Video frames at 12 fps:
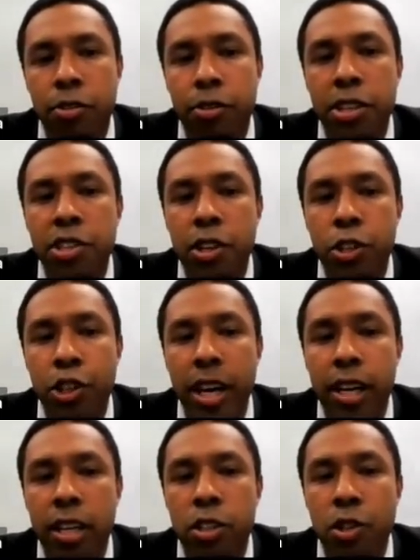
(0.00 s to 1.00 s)
research
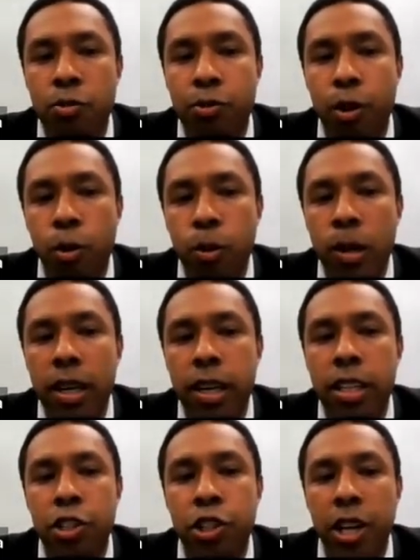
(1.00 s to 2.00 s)
and its role
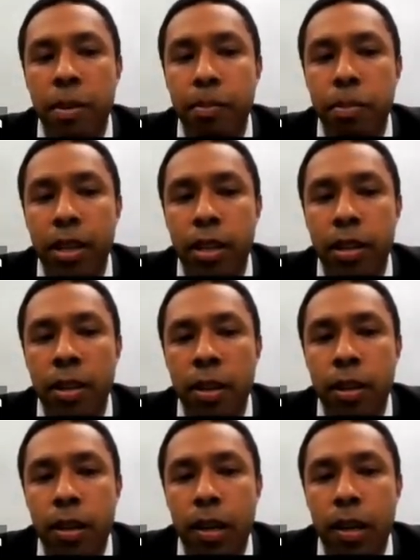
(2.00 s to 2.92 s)
in shaping